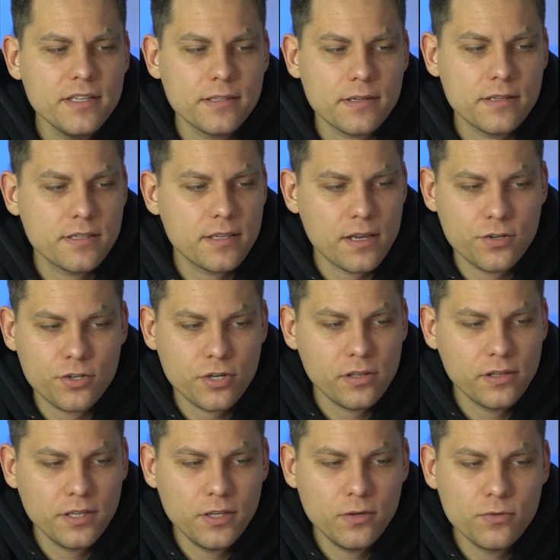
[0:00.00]
is
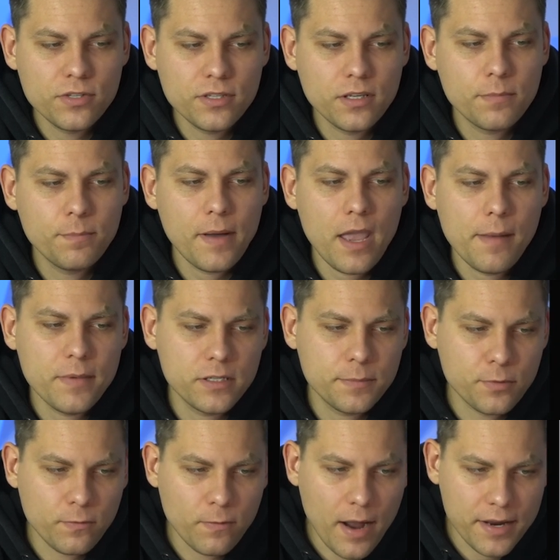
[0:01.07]
essentially using payment
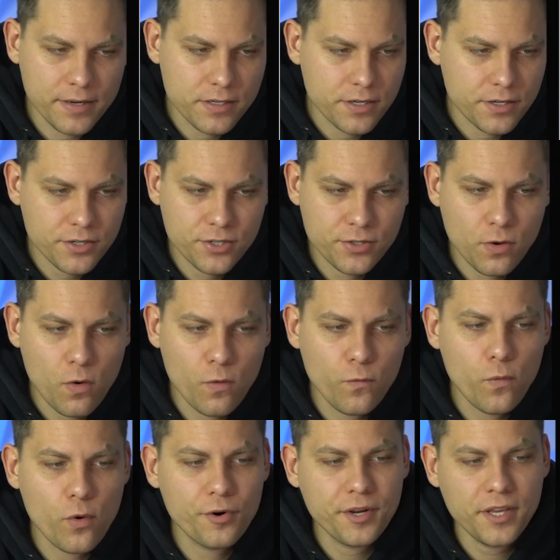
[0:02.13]
providers, so
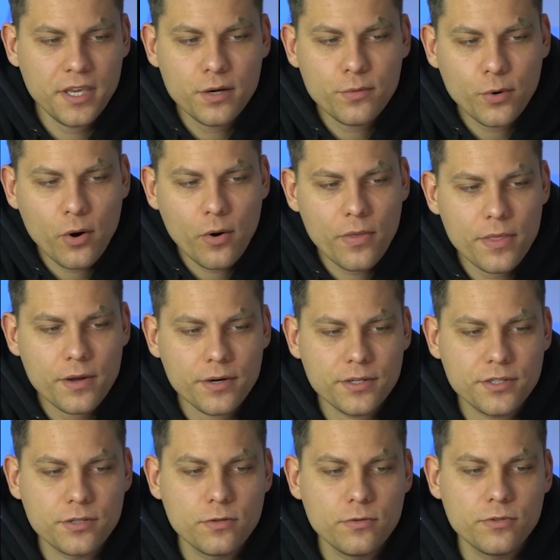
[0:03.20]
for Euro there
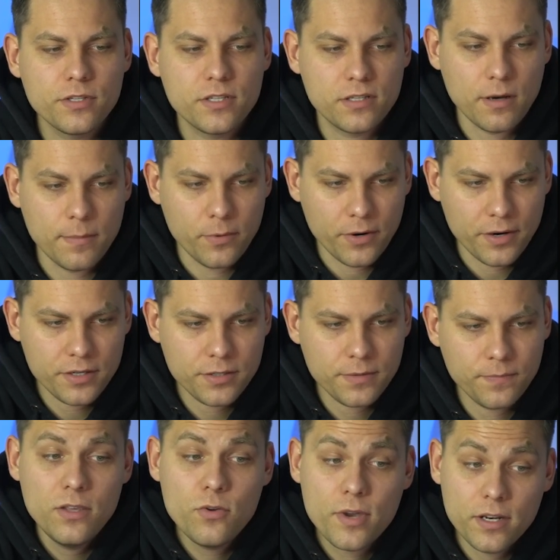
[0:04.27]
is good support.
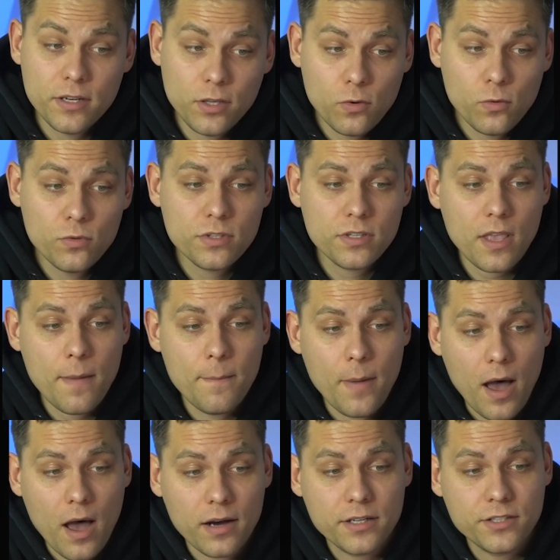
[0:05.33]
You can use a
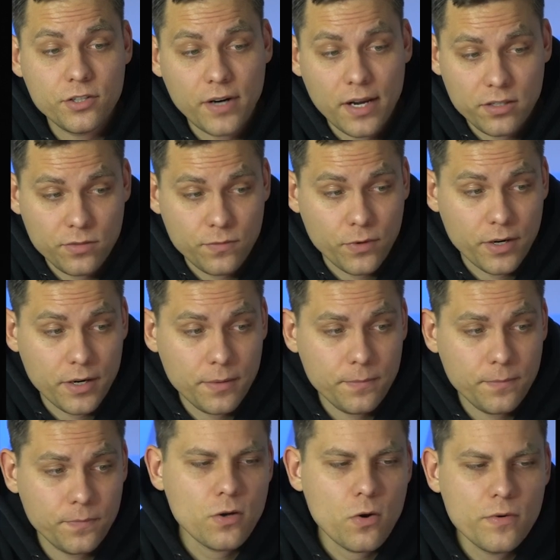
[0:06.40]
bank transfer.
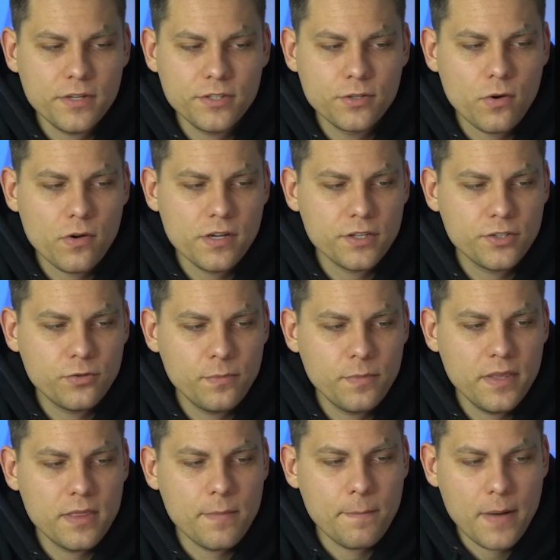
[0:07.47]
So it's going to
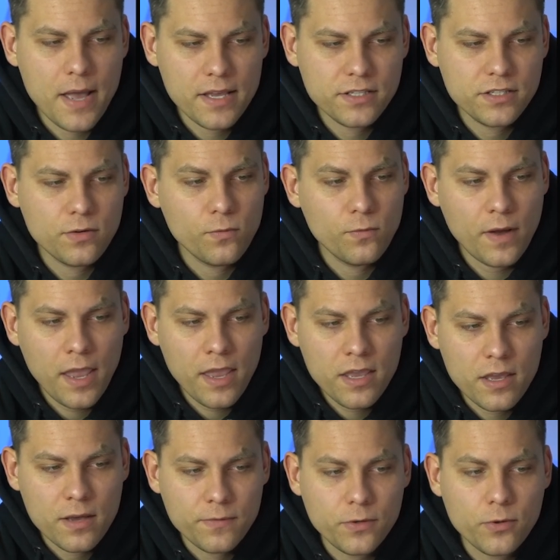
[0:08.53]
be the best way
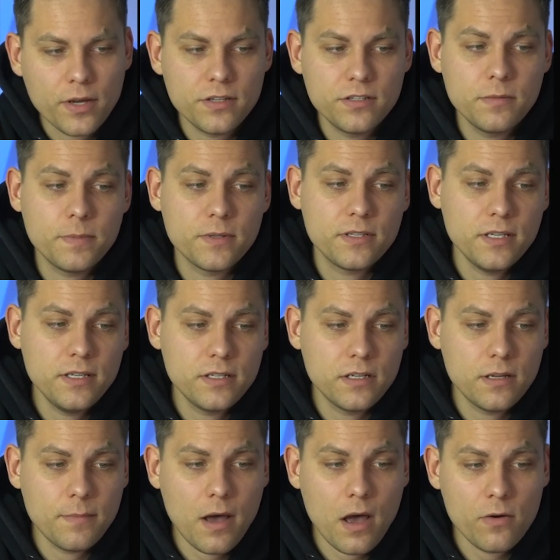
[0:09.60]
if you can deposit
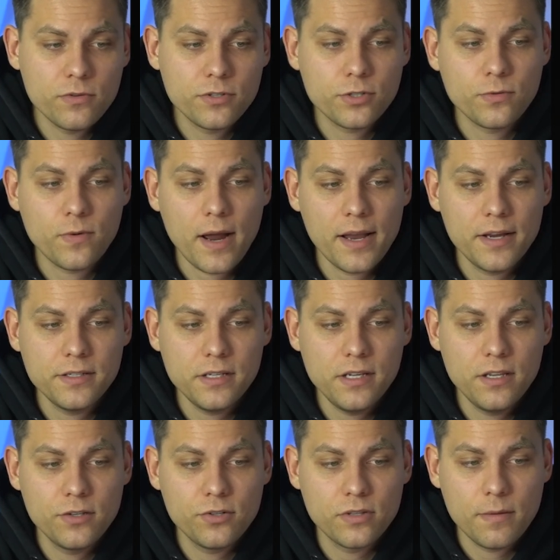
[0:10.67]
an amount right
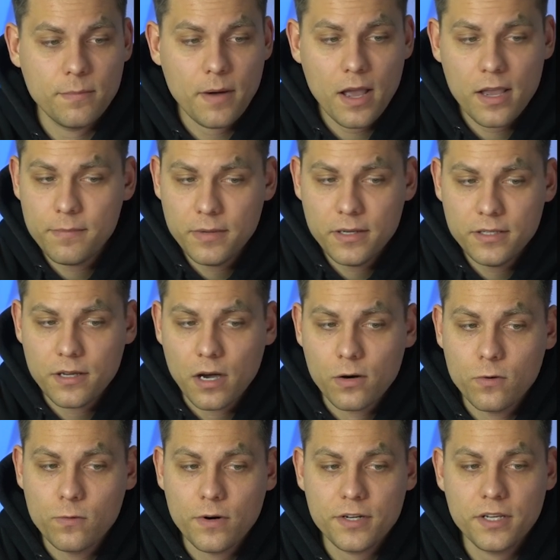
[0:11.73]
into the Bybit
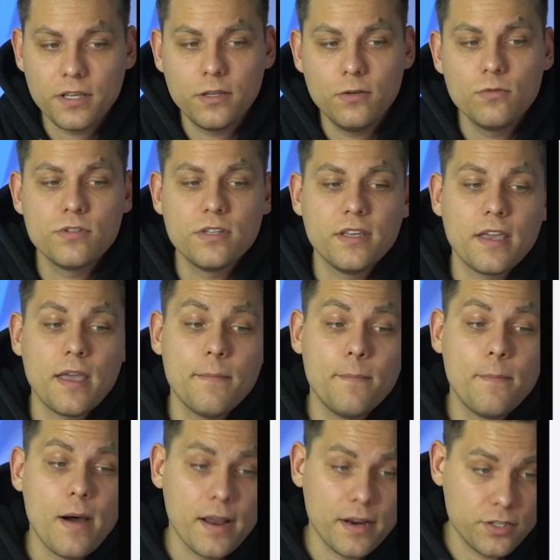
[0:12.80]
according using a
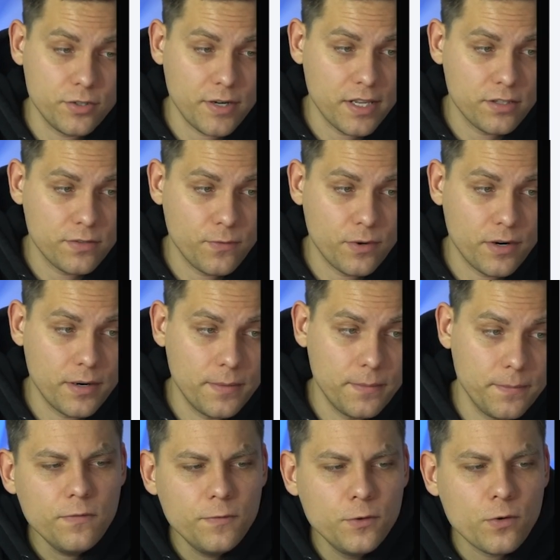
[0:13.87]
bank transfer.
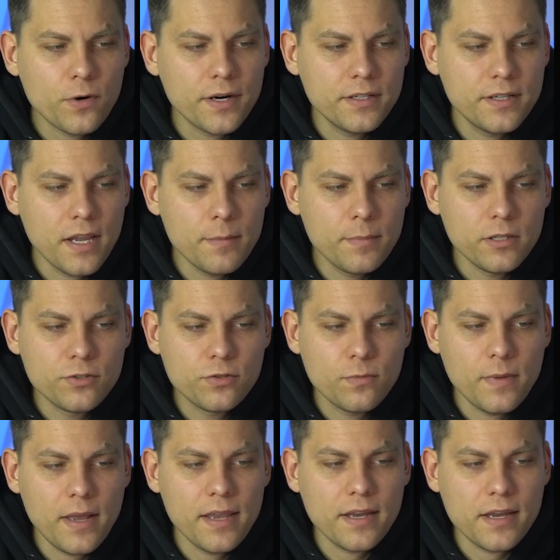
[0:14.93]
If you are unable to
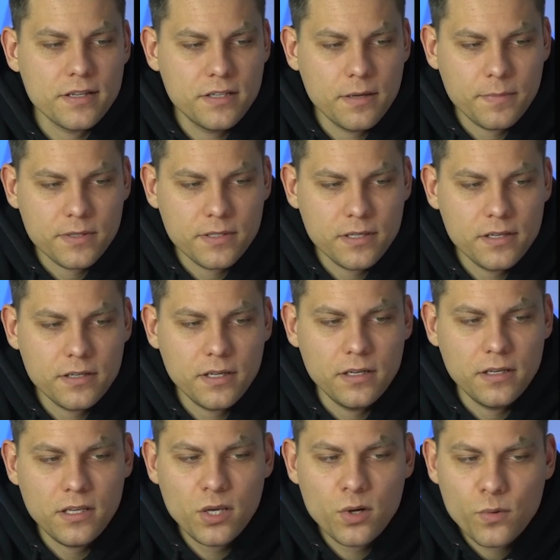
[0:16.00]
make a deposit
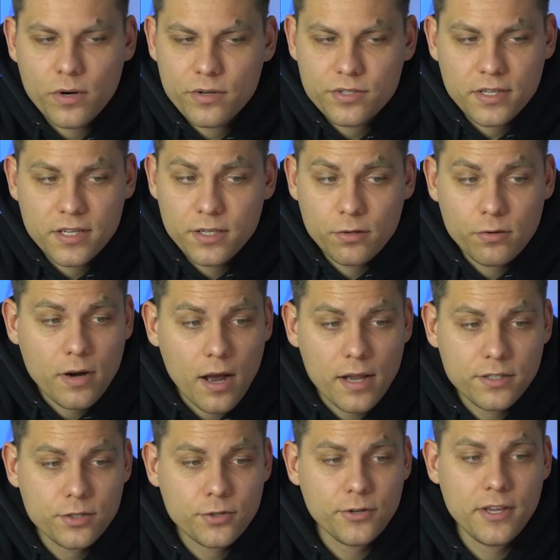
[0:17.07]
in euros in your
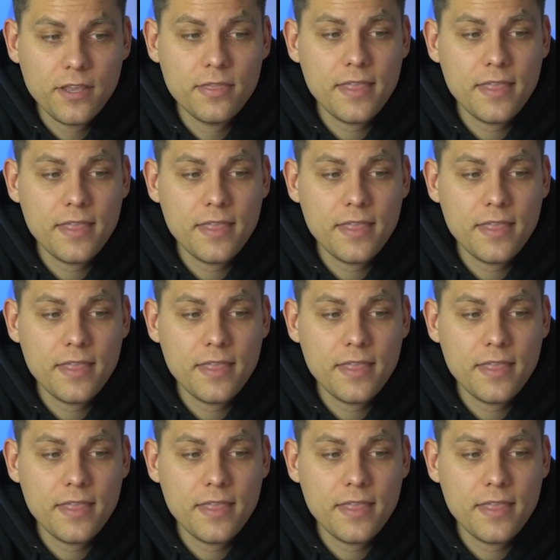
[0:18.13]
country,